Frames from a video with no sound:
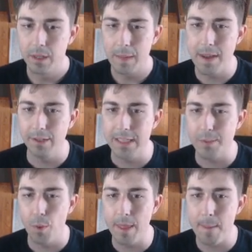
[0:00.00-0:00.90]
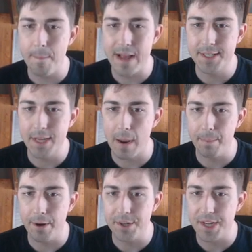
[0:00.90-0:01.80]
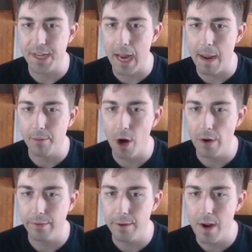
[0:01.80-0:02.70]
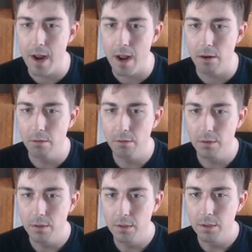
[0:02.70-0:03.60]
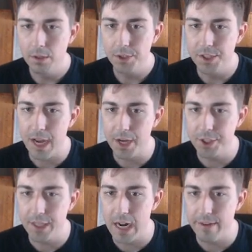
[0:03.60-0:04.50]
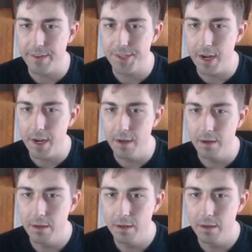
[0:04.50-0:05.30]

Camille is one of the best top laners in the game currently right now. It's actually kind of insane.